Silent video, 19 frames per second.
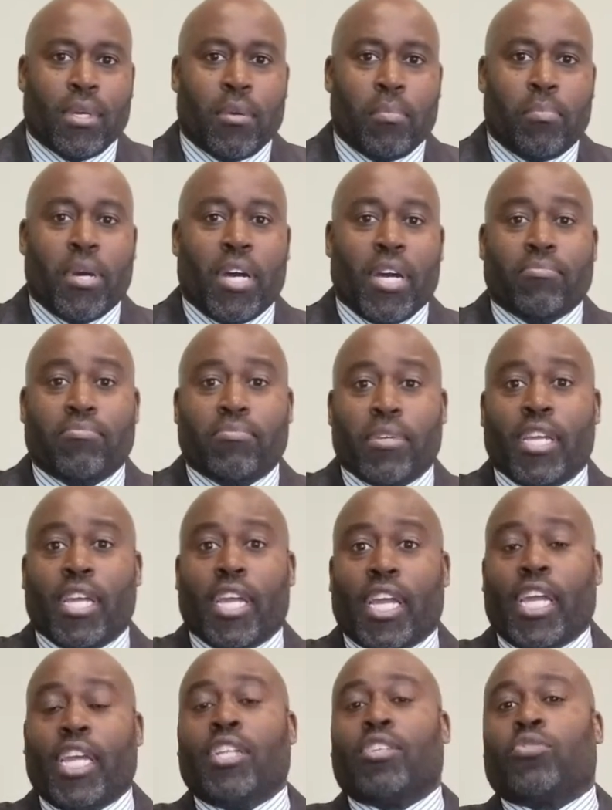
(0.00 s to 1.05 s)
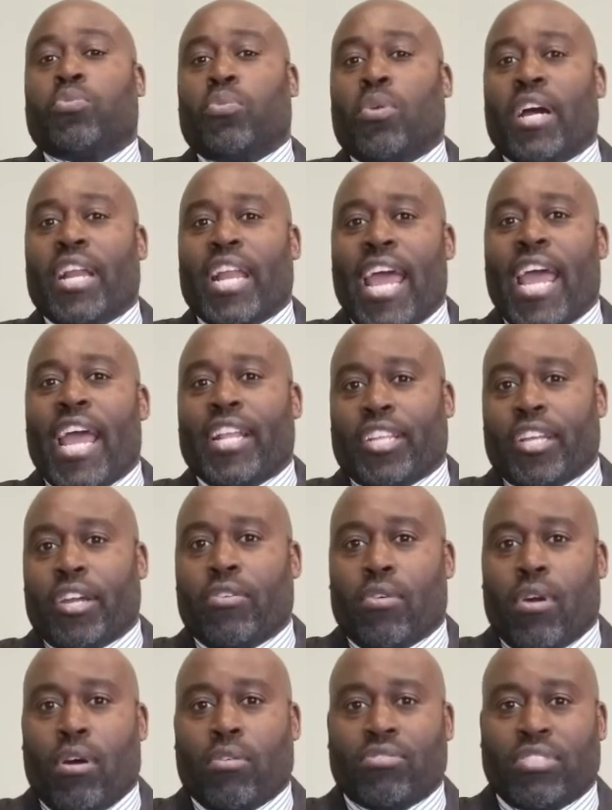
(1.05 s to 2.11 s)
but each one had their own